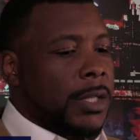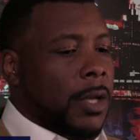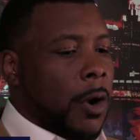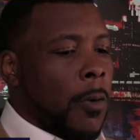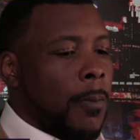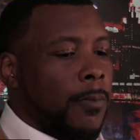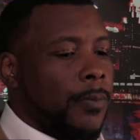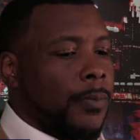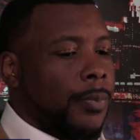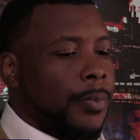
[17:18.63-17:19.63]
So
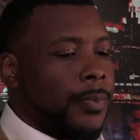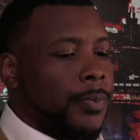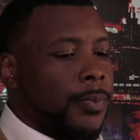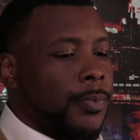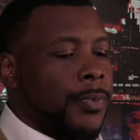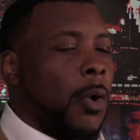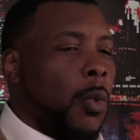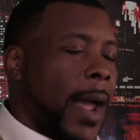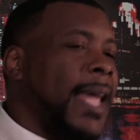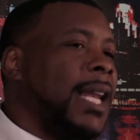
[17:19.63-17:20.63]
the
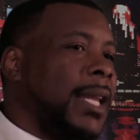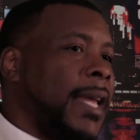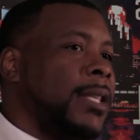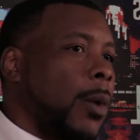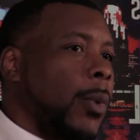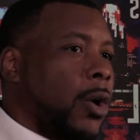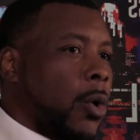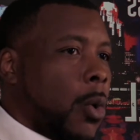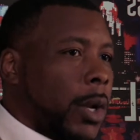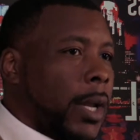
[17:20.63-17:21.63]
way liens are
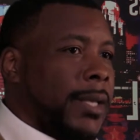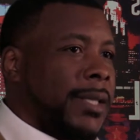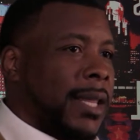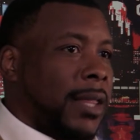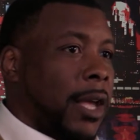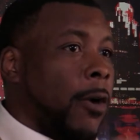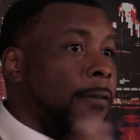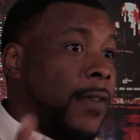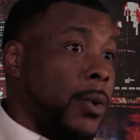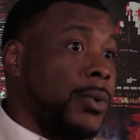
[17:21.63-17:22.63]
recorded is that they are
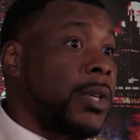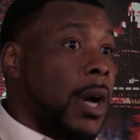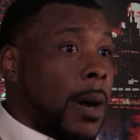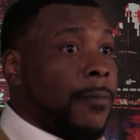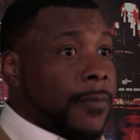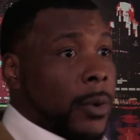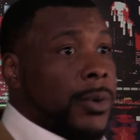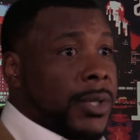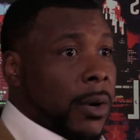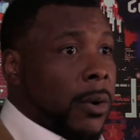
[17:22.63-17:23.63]
first come,
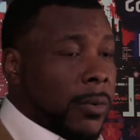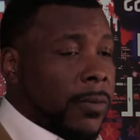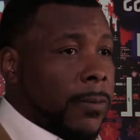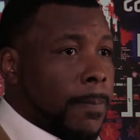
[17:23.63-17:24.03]
first serve.